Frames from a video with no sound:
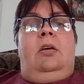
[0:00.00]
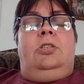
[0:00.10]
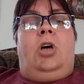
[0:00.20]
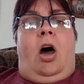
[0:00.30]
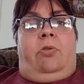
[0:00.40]

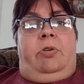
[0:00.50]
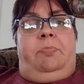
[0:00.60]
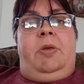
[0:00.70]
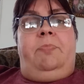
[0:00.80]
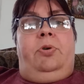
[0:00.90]
Talk with
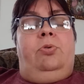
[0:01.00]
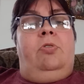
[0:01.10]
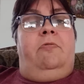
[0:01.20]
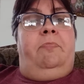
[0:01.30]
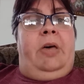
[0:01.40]
people who
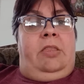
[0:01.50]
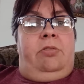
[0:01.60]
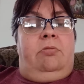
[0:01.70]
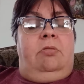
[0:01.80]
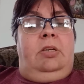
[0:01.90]
have been
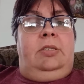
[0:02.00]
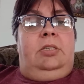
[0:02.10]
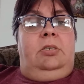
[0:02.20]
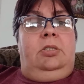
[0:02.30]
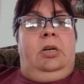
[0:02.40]
through this
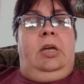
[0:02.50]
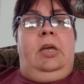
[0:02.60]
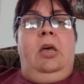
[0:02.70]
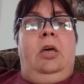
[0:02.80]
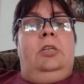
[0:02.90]
surgery.
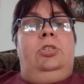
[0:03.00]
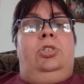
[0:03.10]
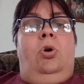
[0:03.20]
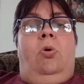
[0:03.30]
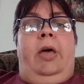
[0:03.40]

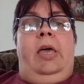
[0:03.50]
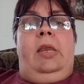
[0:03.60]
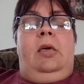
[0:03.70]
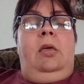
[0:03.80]
Join